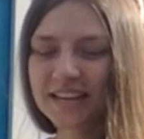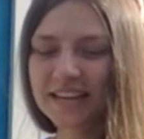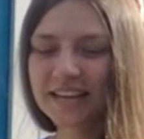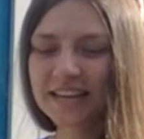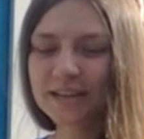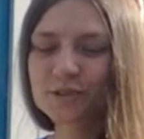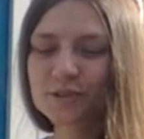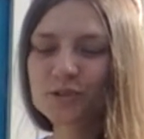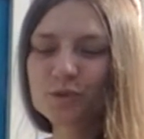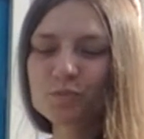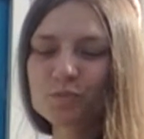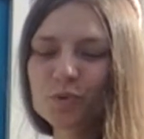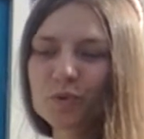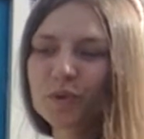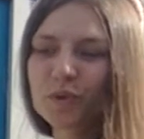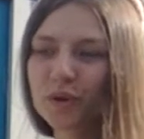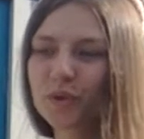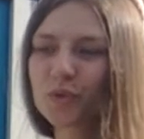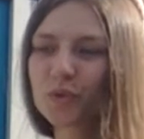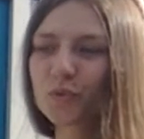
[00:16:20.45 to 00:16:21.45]
And so
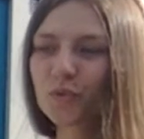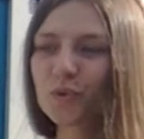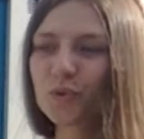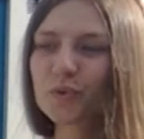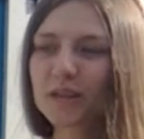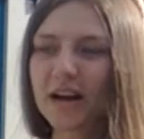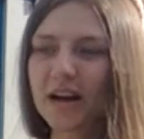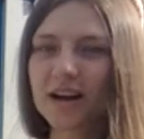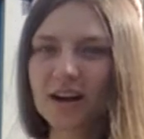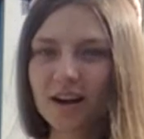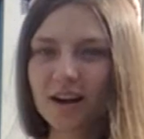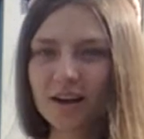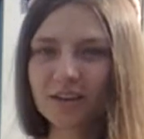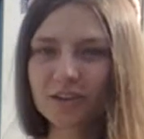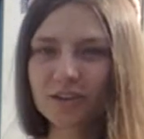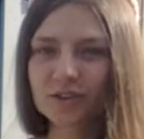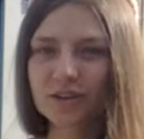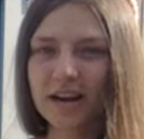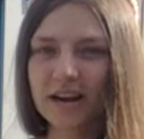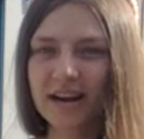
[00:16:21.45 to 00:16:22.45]
moving through that
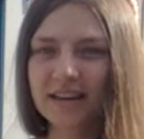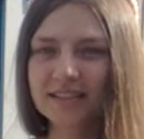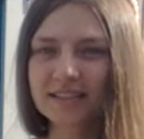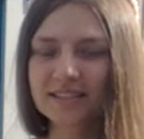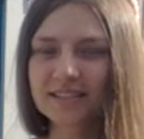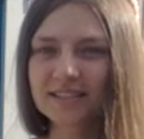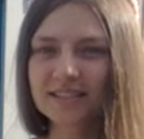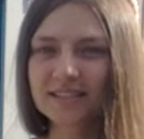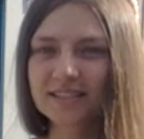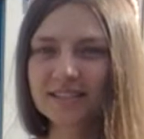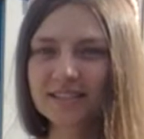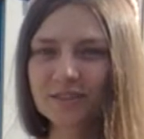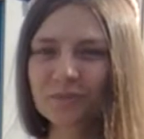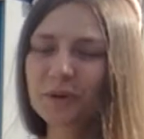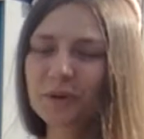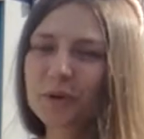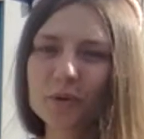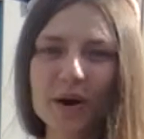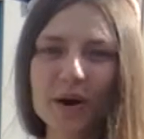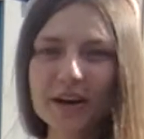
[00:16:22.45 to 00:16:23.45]
contrast
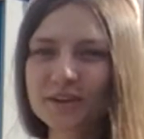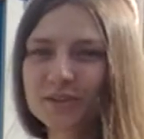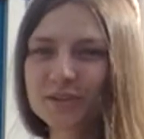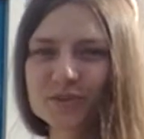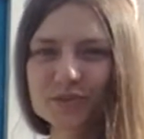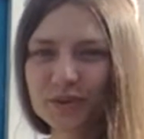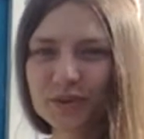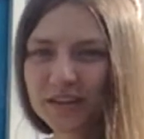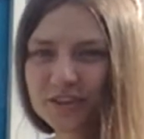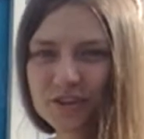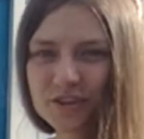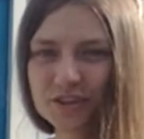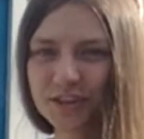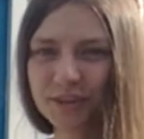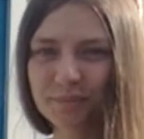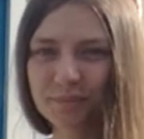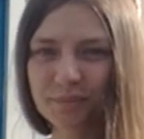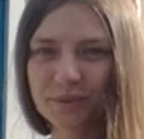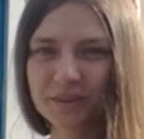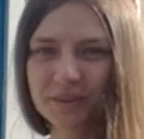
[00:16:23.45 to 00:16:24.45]
requires
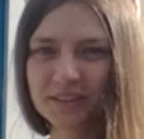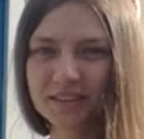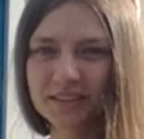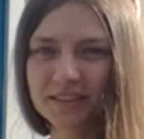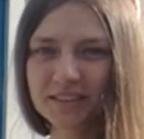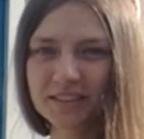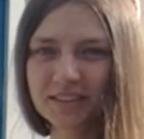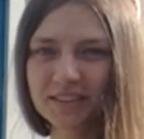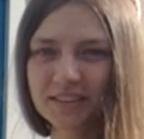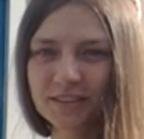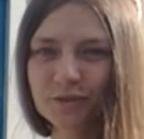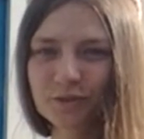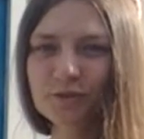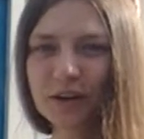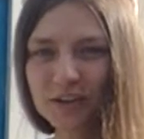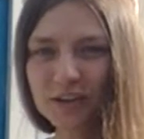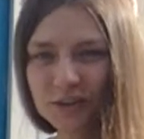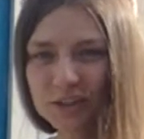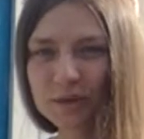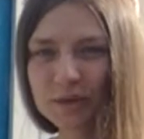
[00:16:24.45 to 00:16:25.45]
friendship.
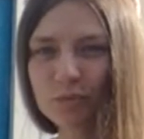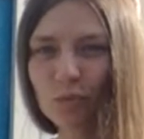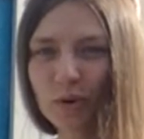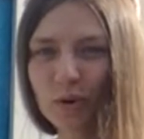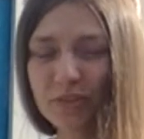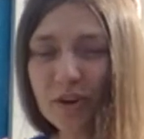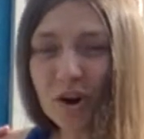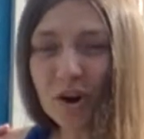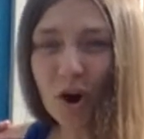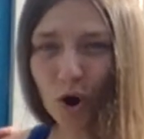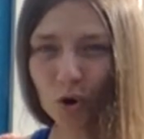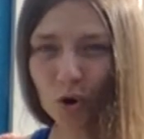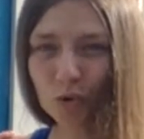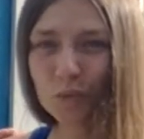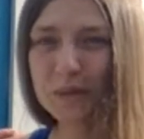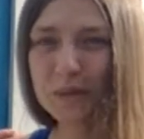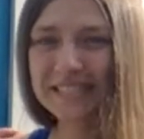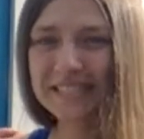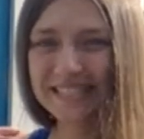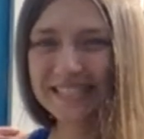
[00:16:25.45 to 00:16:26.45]
Friendship with our
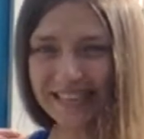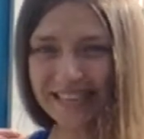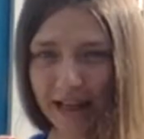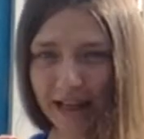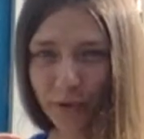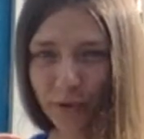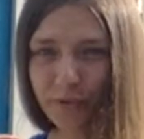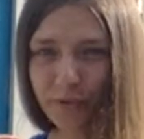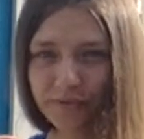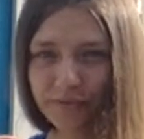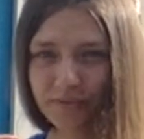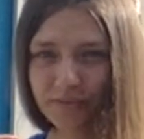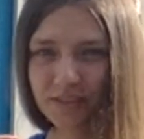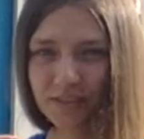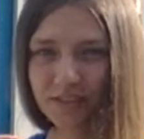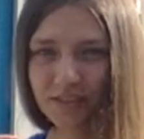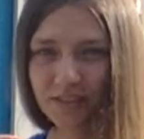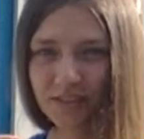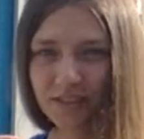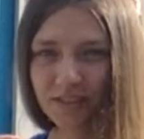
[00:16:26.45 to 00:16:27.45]
own
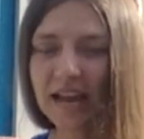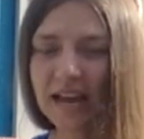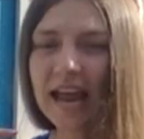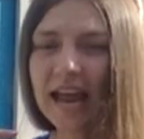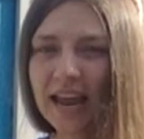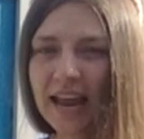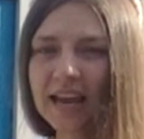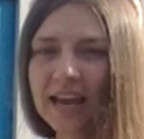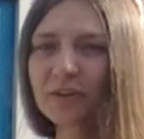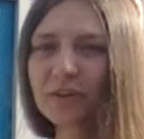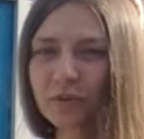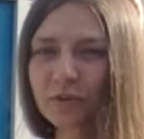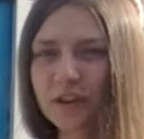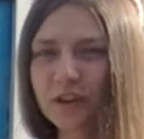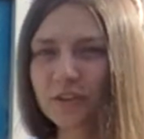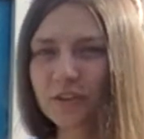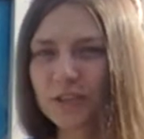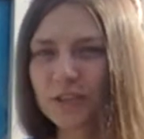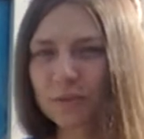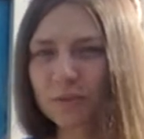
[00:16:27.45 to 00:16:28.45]
selves and
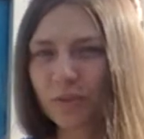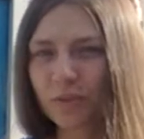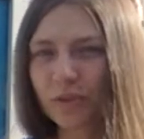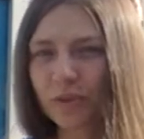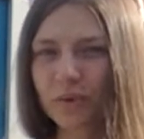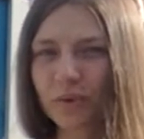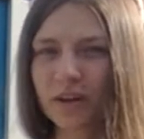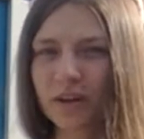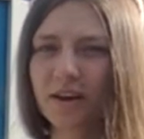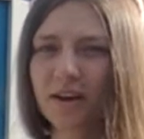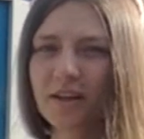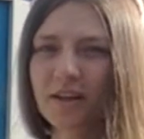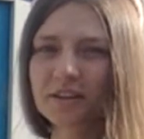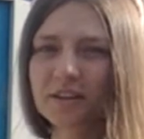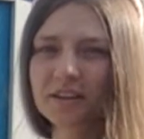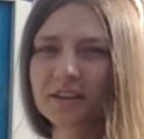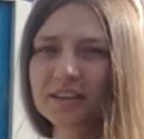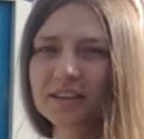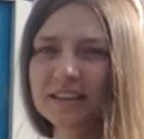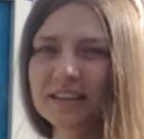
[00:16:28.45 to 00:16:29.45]
friendship with one another.